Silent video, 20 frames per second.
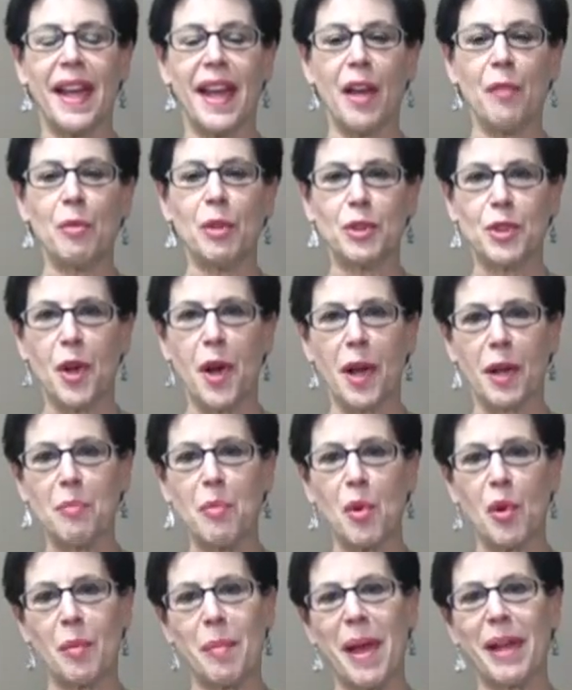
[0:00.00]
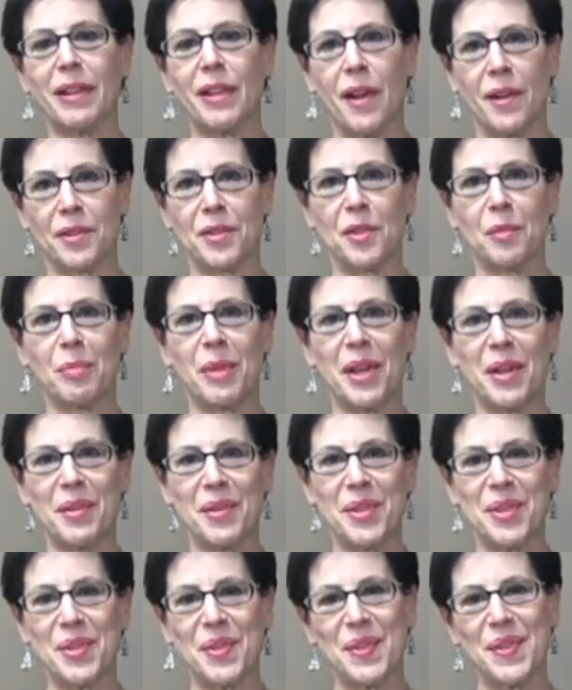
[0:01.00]
and we'll talk more about long-term care
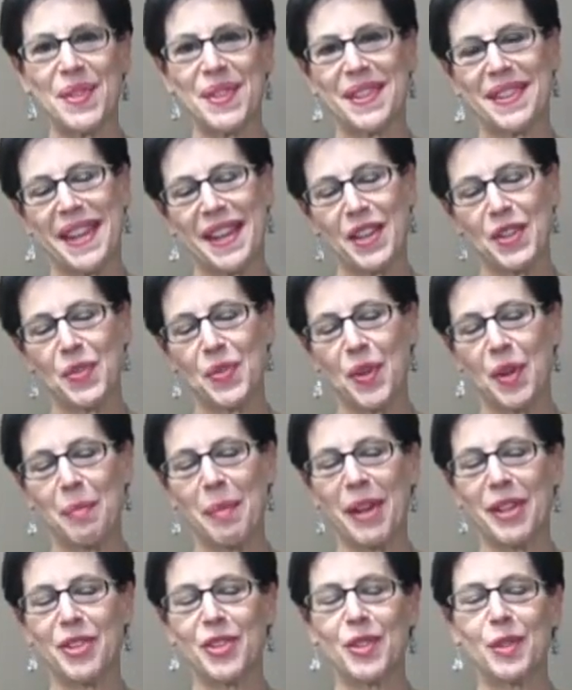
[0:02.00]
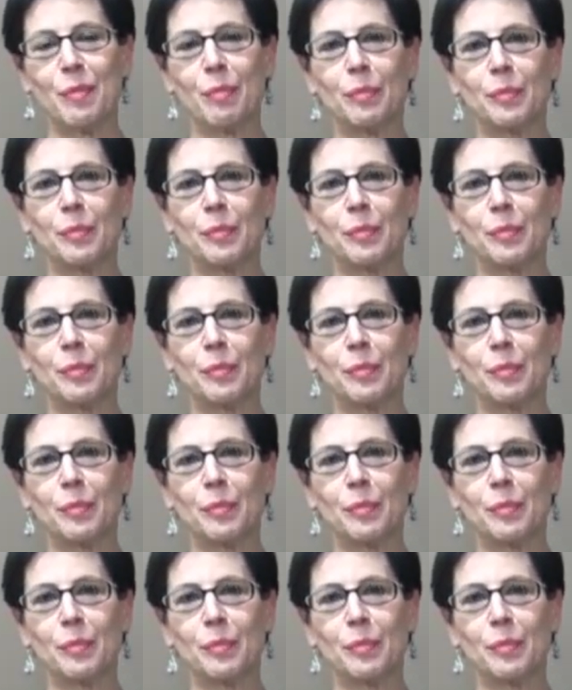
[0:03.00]
insurance. Thanks very much.